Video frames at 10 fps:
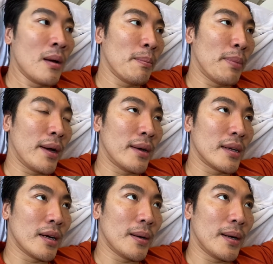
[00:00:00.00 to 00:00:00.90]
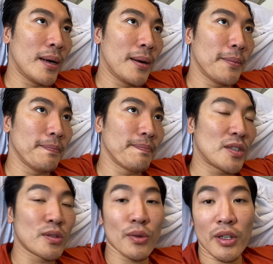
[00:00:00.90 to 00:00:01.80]
But
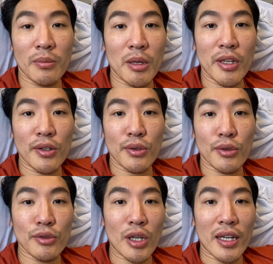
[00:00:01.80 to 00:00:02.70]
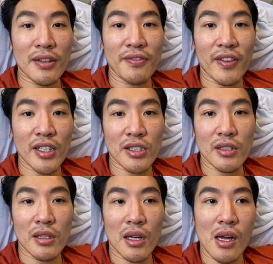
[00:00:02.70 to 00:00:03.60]
so there may be a urinary tract infection.